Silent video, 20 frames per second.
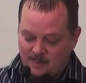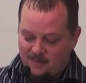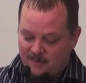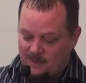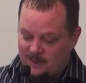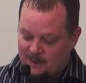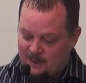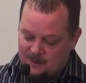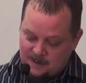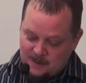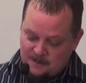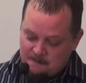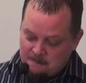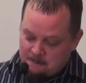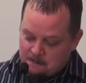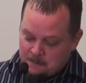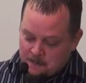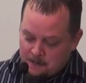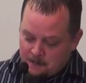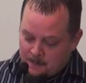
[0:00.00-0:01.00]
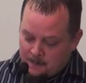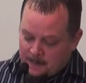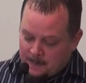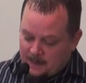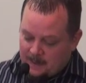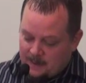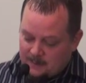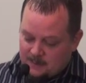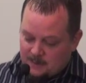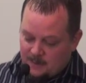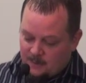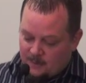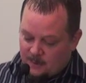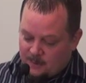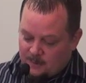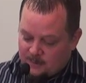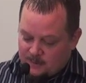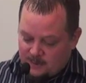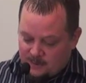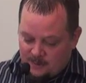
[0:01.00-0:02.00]
things. So
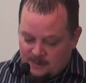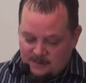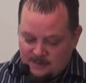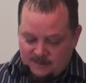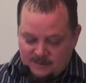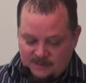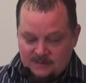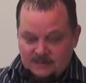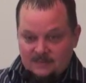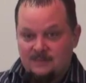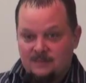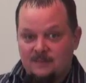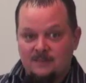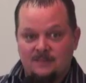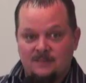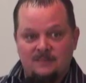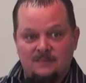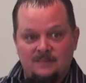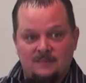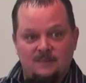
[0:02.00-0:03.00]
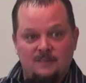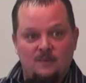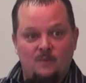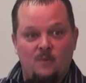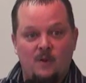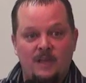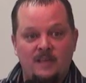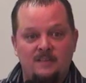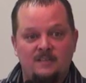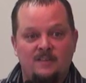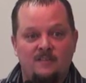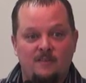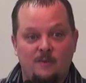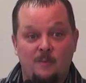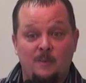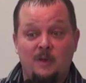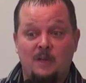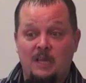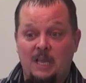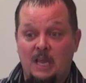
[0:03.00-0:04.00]
those are ways of
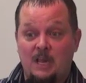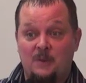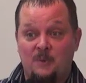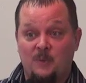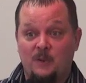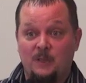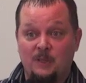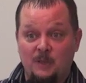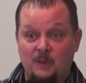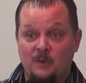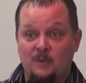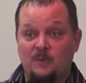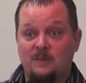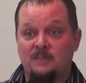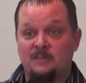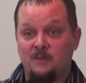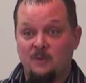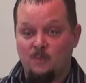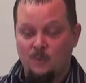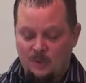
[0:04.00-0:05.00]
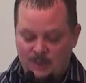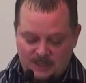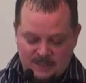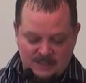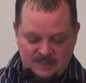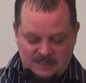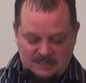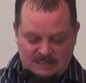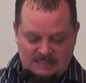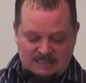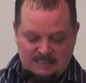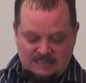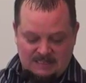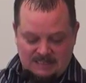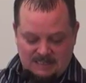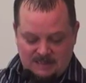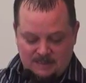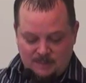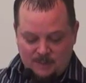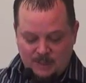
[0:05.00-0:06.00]
communicating with you, and so please
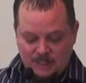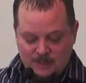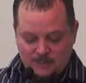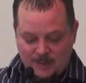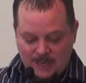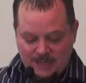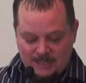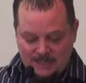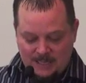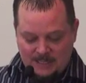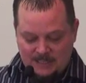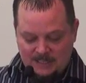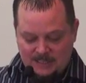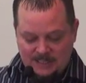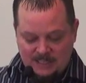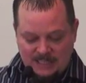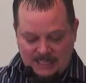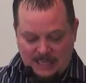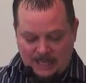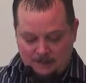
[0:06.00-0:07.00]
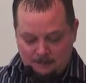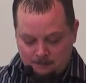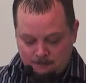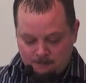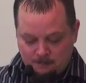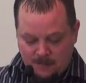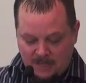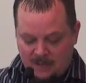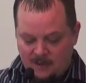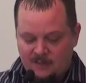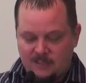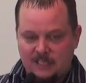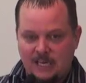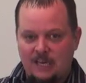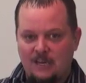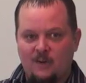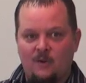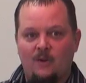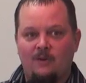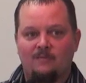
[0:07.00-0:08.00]
pay attention to that. I
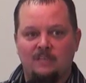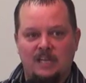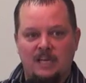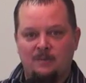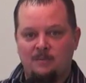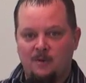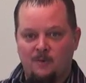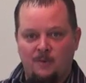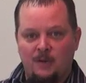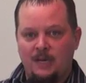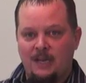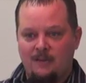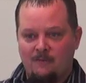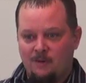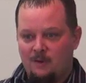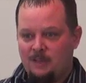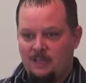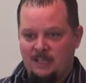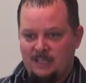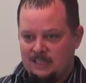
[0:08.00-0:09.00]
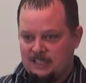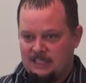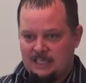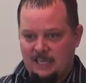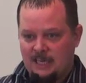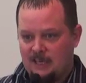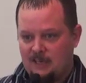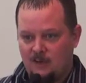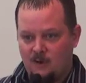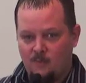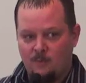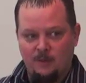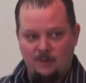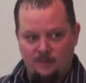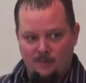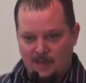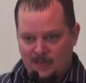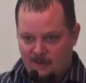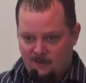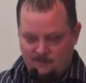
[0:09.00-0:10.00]
understand you don't have time to read everything the second you open the
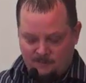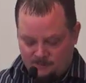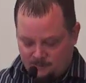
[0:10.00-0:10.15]
mail,